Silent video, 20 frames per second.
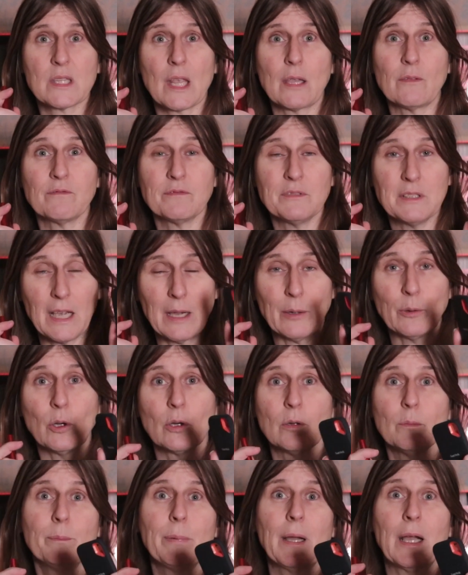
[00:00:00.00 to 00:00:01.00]
They've now
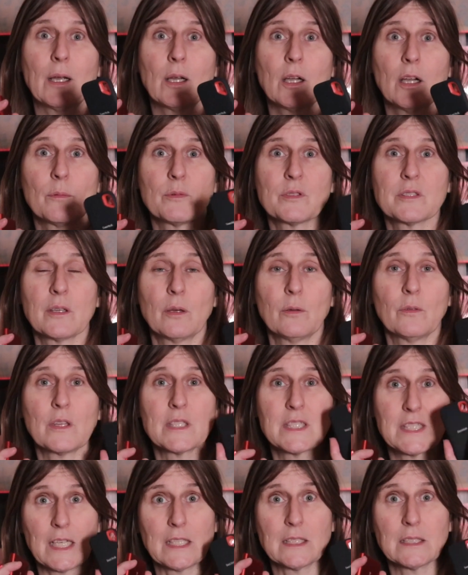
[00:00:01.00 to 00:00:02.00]
gone back up. So the
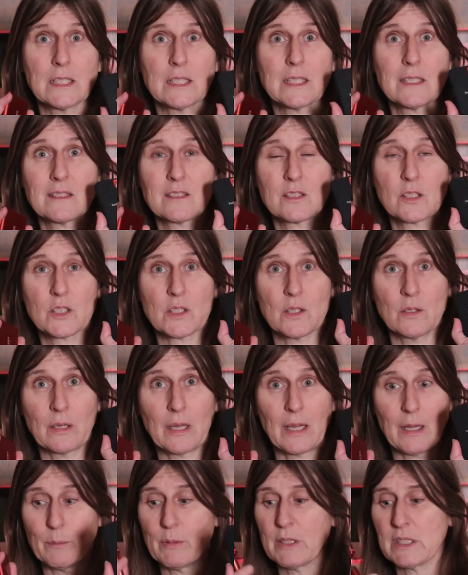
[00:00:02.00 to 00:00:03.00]
SanDisks on
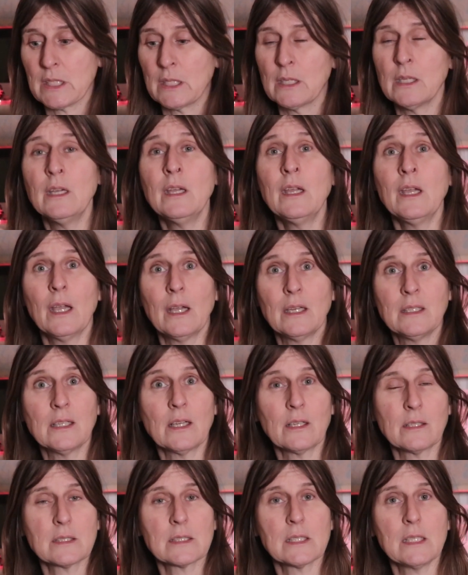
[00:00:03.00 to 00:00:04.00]
Amazon are
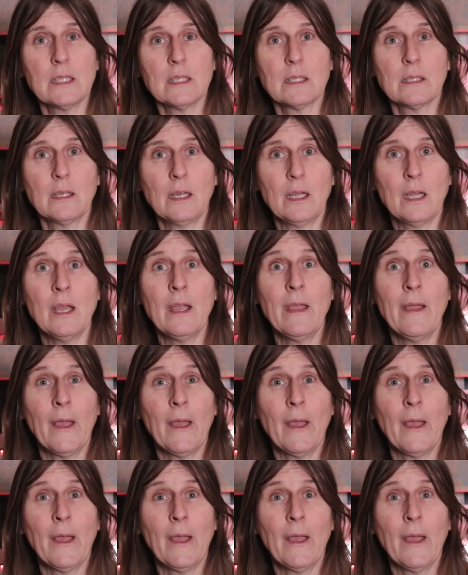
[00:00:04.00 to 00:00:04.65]
£99.